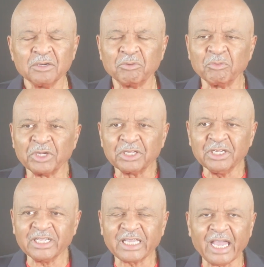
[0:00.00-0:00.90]
when we
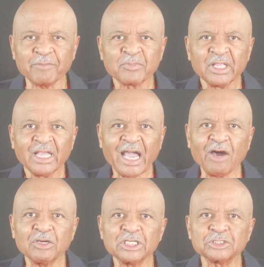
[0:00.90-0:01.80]
look at
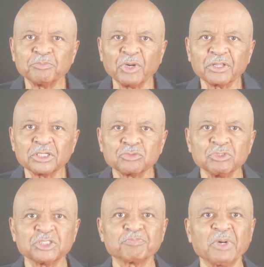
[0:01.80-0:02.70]
how his brothers
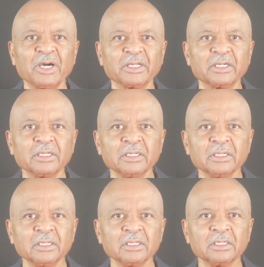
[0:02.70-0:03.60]
responded,
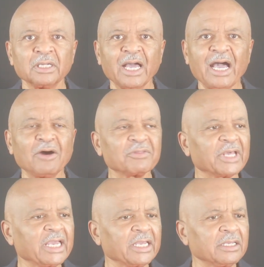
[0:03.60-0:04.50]
how
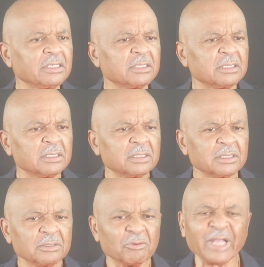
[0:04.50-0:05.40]
they
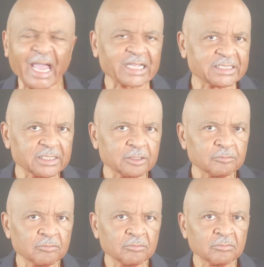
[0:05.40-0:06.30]
reacted,
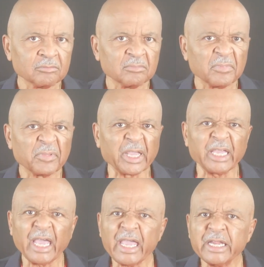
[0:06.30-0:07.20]
they
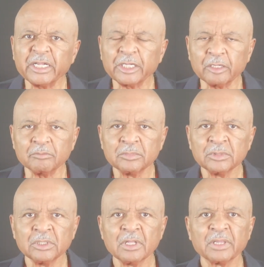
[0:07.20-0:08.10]
hated him.
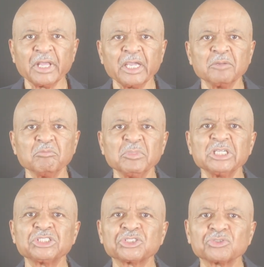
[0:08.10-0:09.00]
They
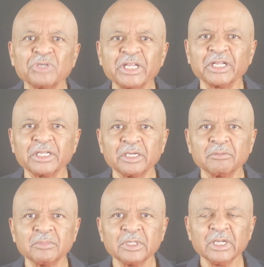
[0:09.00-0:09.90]
mistreated
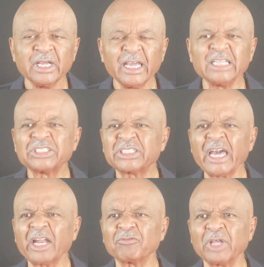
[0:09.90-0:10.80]
him.
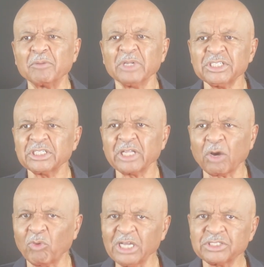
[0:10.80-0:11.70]
Instead of them, listen
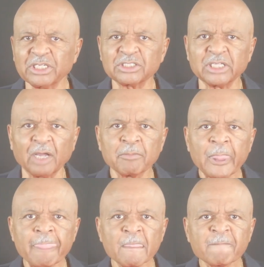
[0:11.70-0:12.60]
now, watch this now.
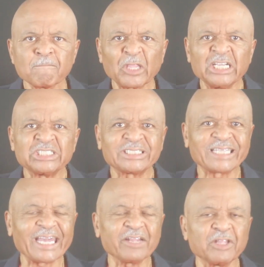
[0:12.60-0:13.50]

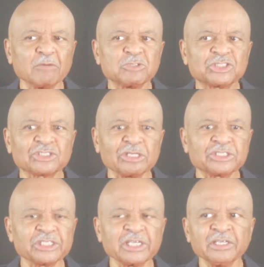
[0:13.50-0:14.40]
Instead of them
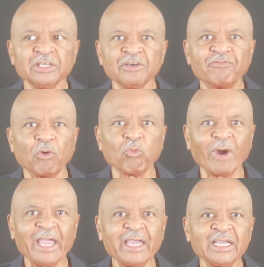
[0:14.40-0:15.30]
searching for
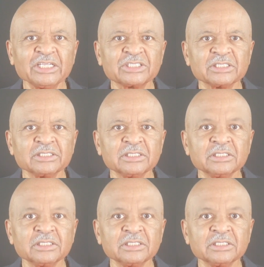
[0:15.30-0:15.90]
ways,